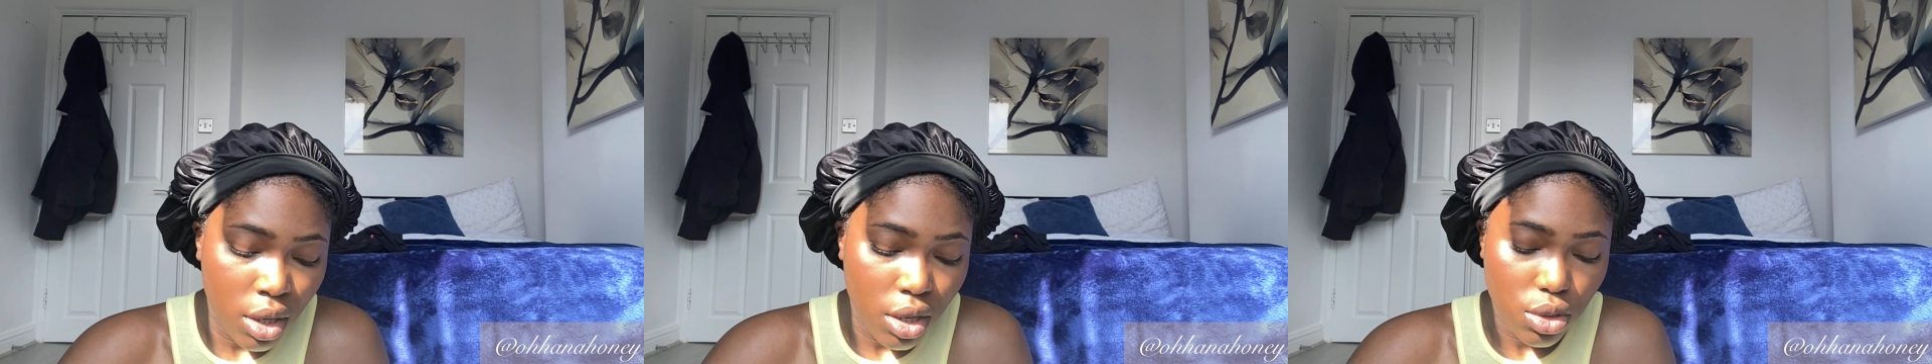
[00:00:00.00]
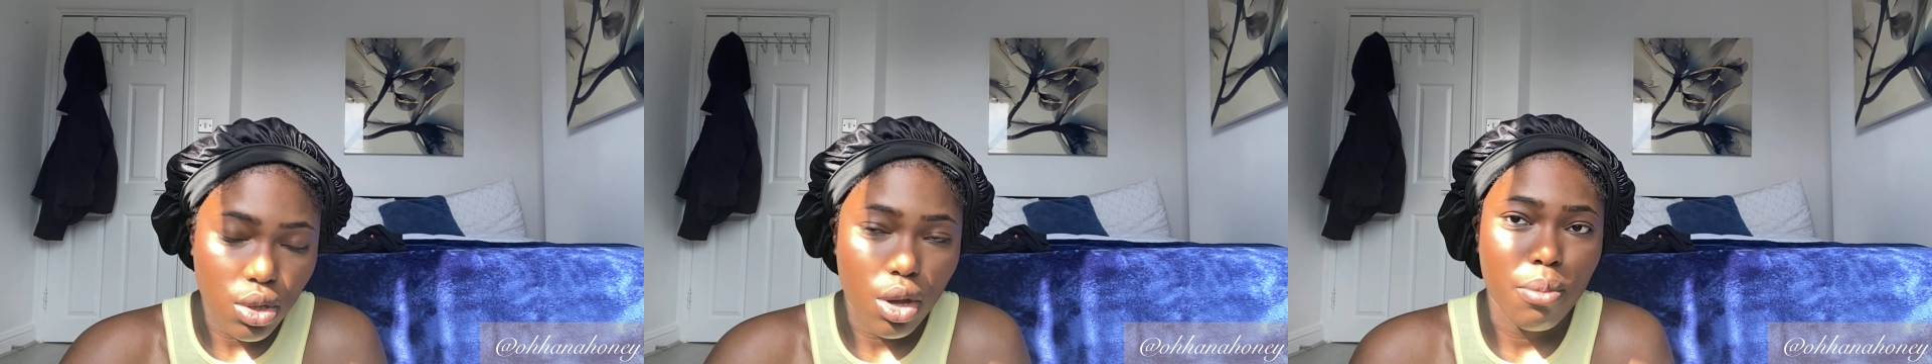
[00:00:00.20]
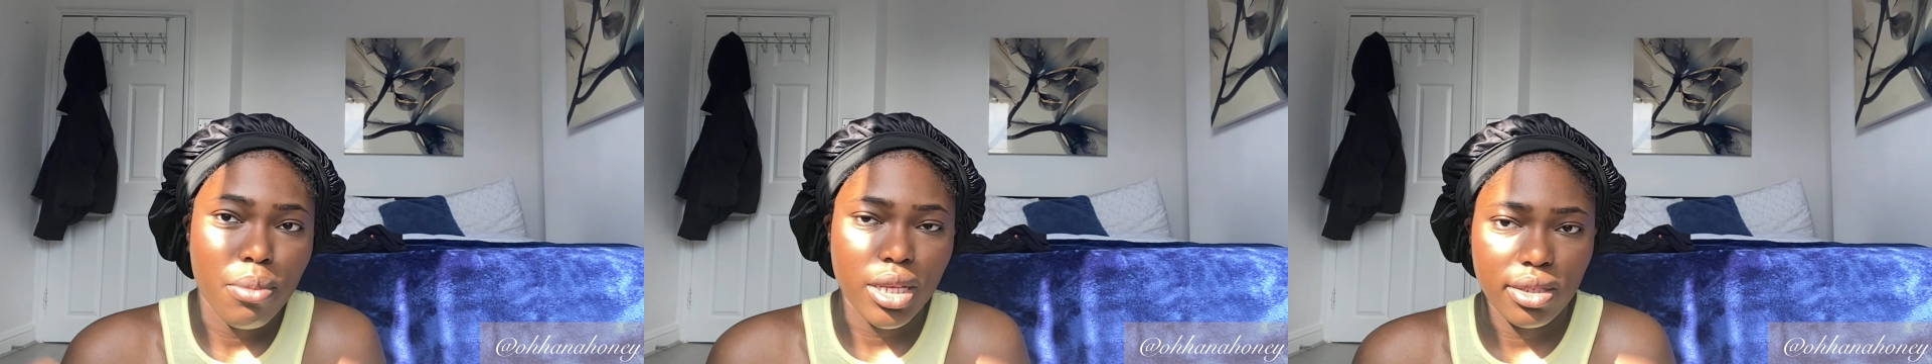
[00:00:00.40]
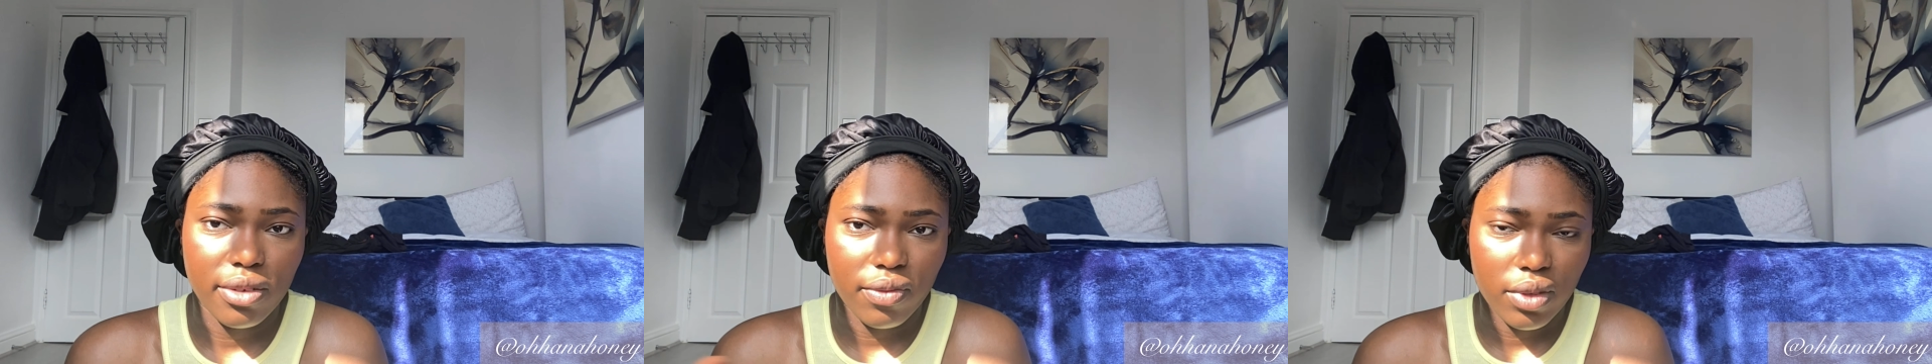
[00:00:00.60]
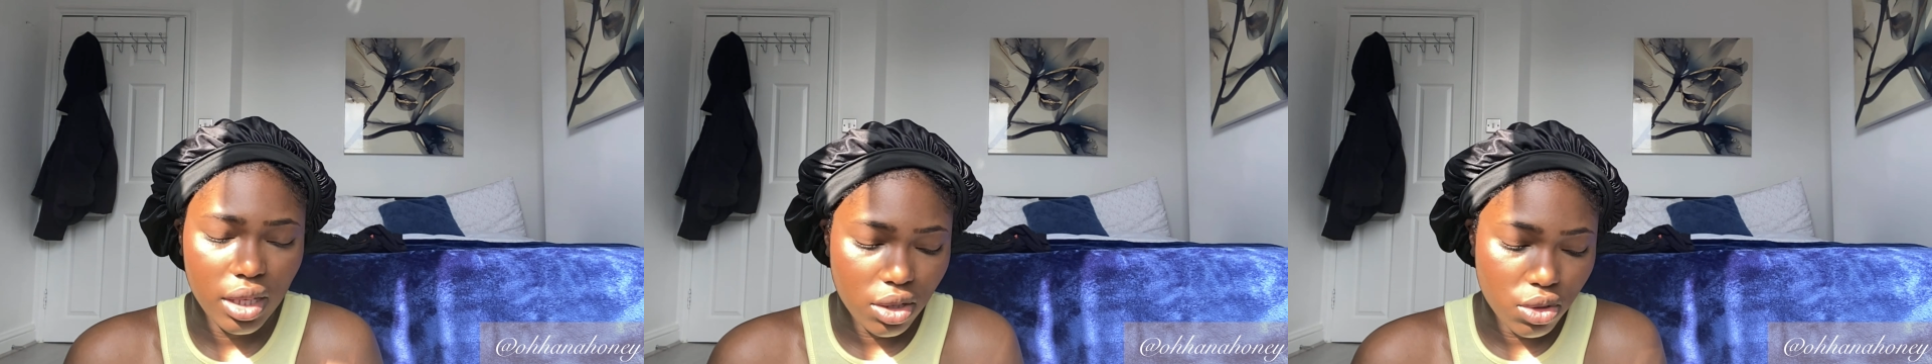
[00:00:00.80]
So I'll mix it
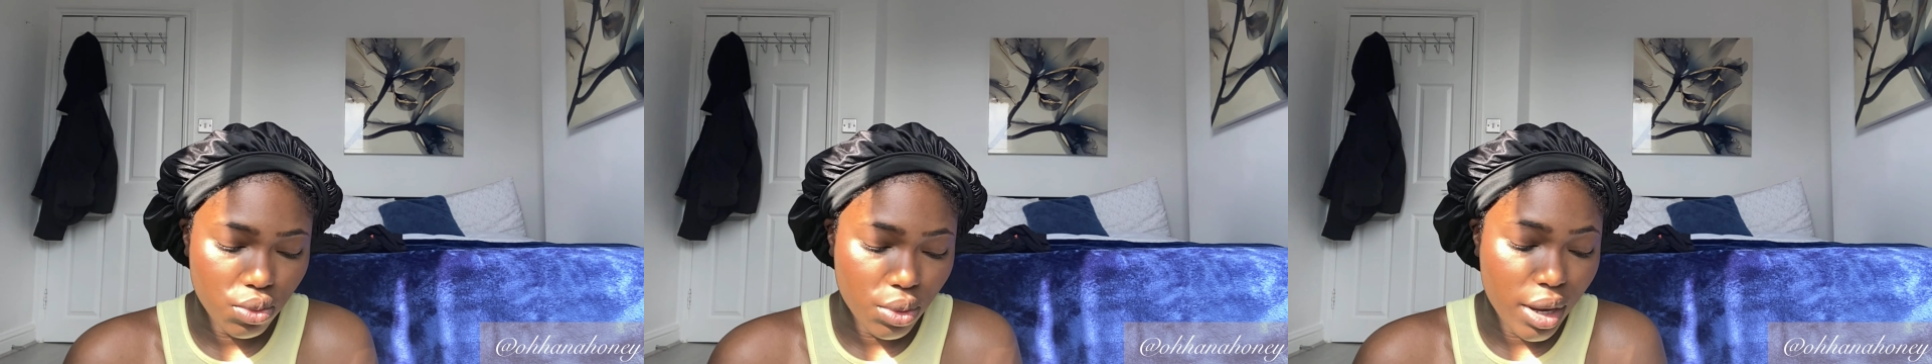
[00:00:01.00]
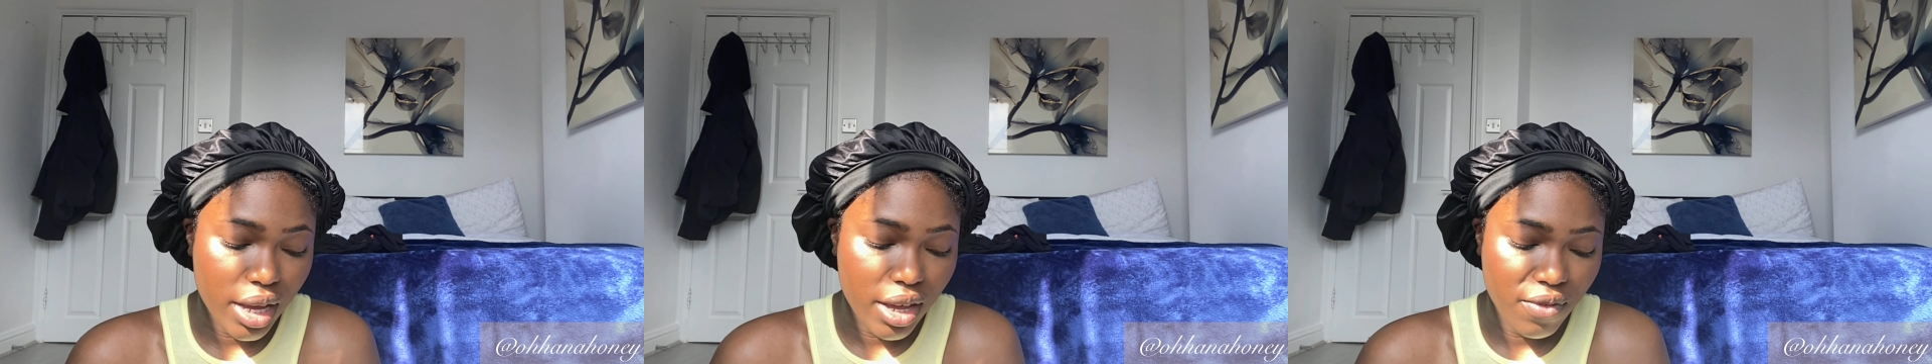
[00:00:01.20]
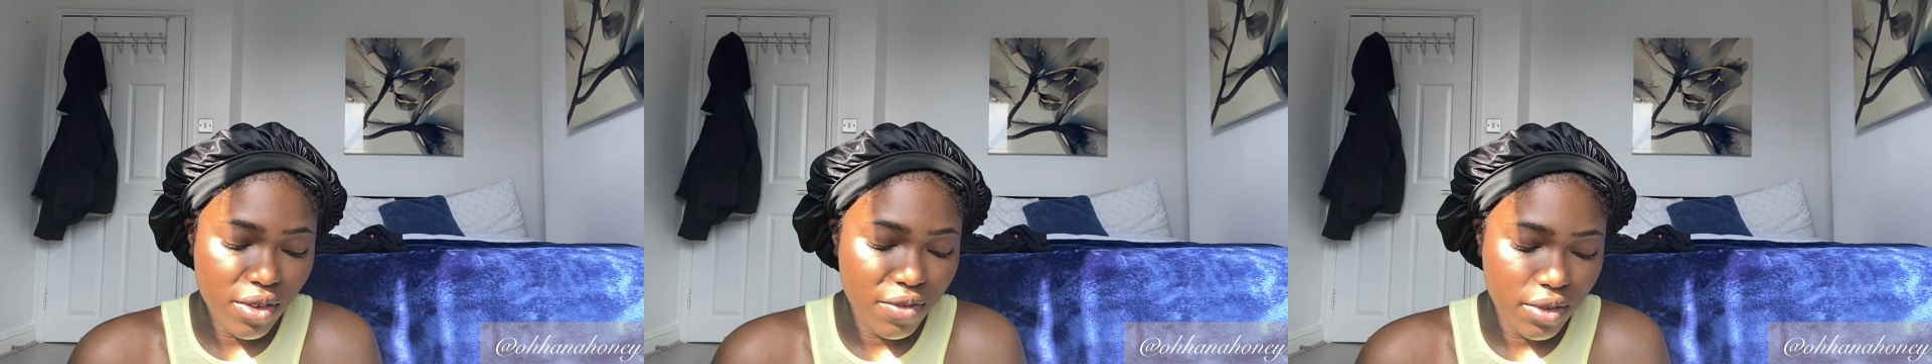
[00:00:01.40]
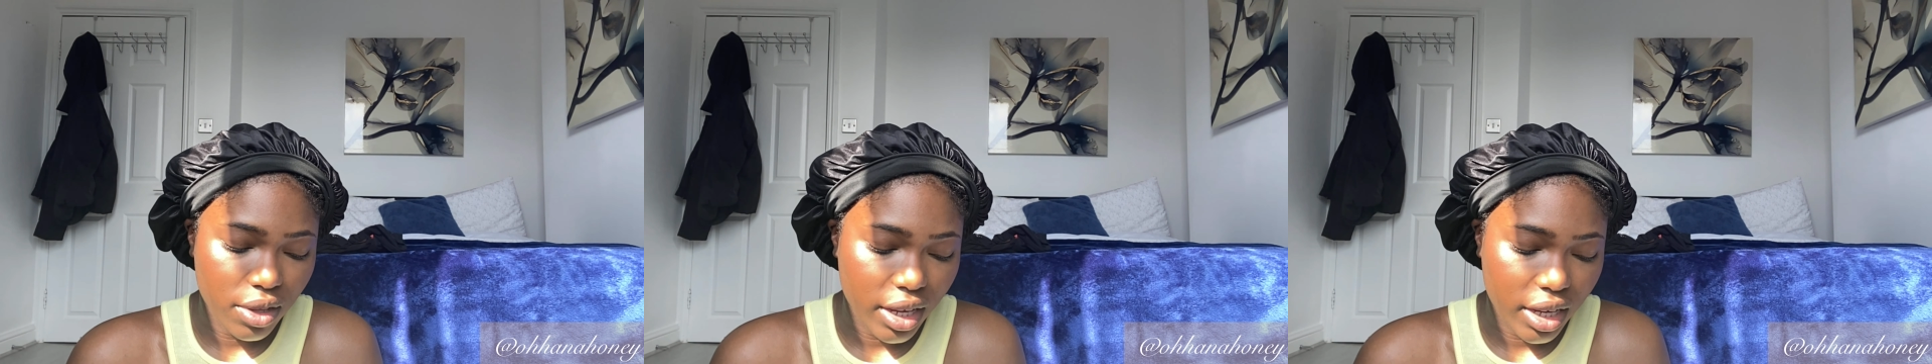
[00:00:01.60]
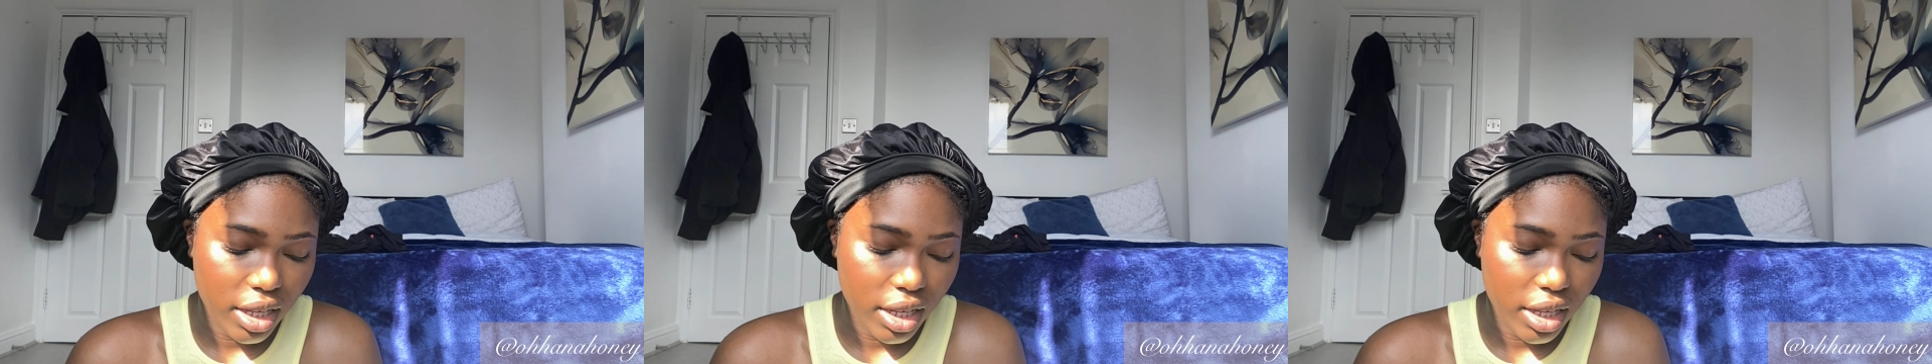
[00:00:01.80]
for the under eye. If I feel like